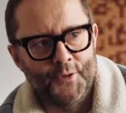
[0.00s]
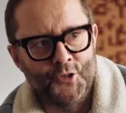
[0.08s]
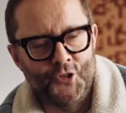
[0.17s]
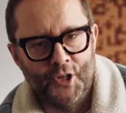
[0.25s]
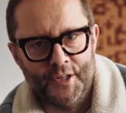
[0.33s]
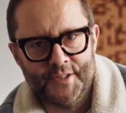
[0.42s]

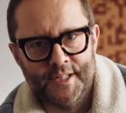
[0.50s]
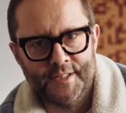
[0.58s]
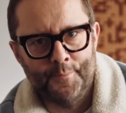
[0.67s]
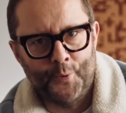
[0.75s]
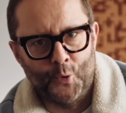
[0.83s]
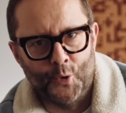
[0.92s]
just as
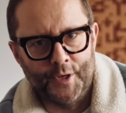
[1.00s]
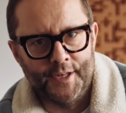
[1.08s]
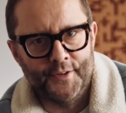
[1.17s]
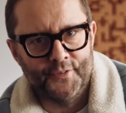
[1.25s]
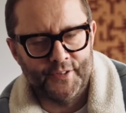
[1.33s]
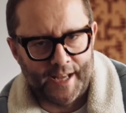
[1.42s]
important
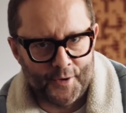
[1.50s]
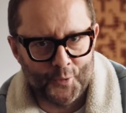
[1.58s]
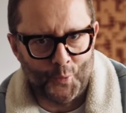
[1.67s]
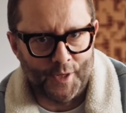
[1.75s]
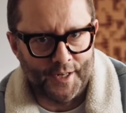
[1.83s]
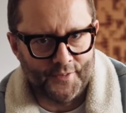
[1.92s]
as sound
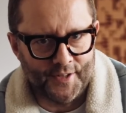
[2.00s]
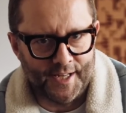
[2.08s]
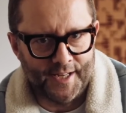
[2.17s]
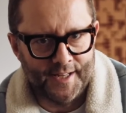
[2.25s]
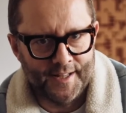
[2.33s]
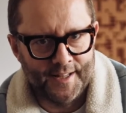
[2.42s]
quality.